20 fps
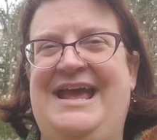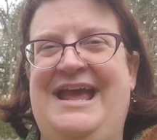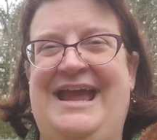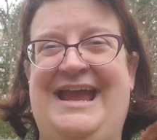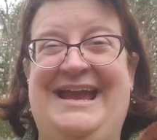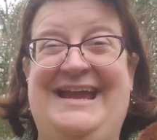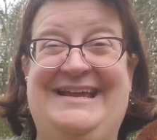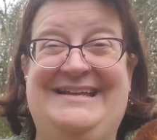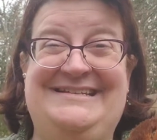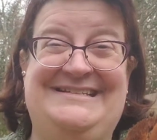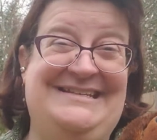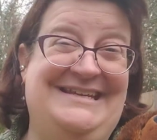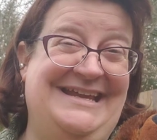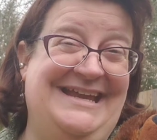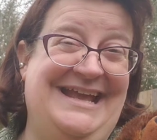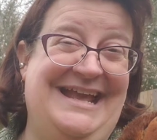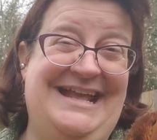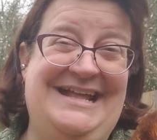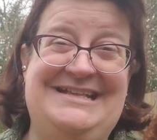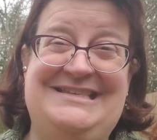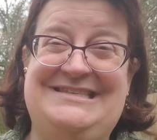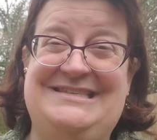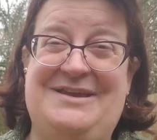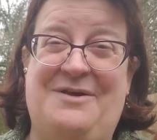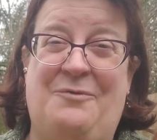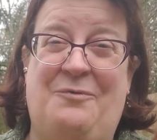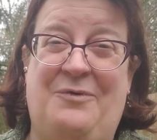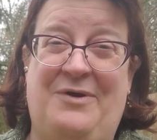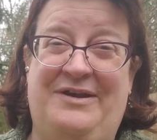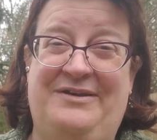And it's
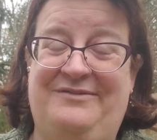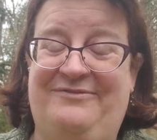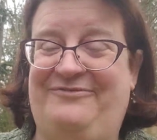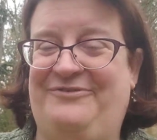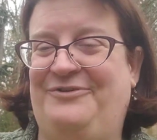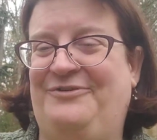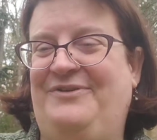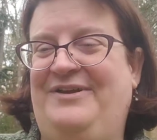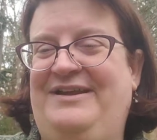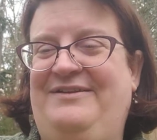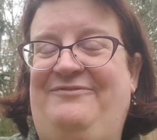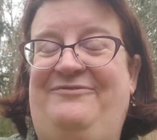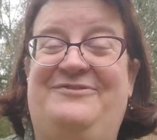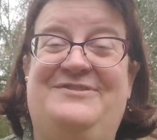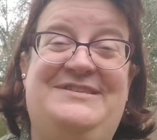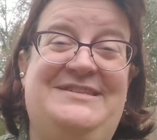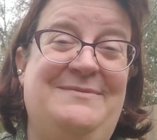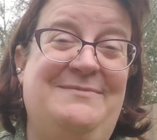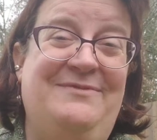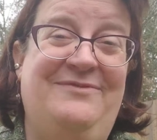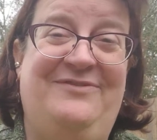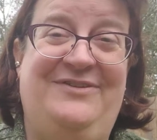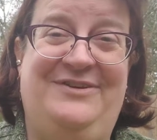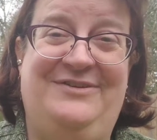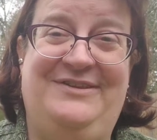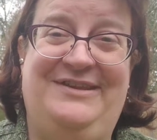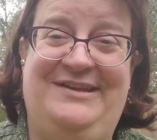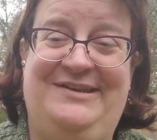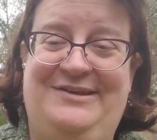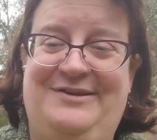wonderful. And for some of you
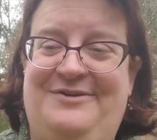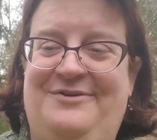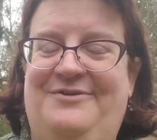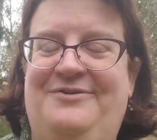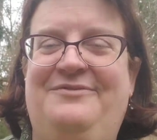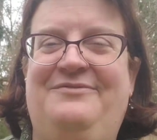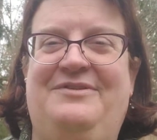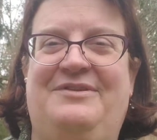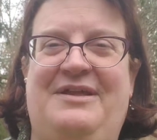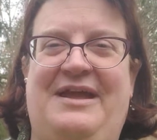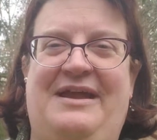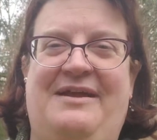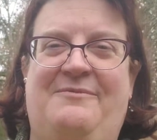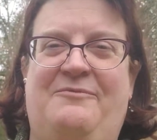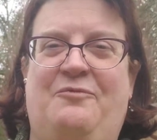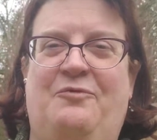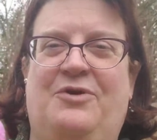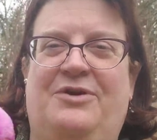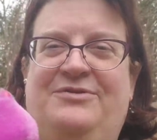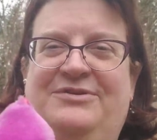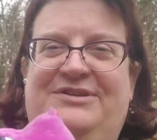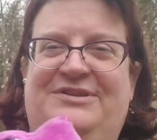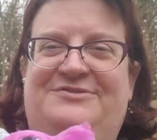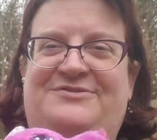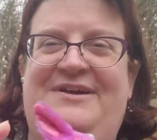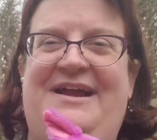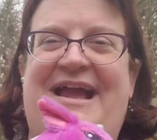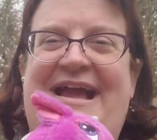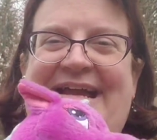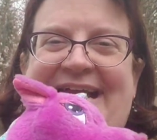that know, I work with the
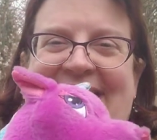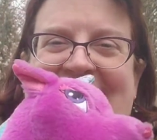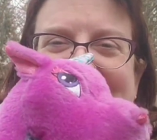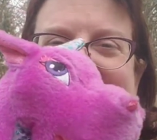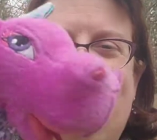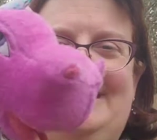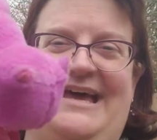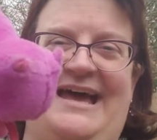dragons.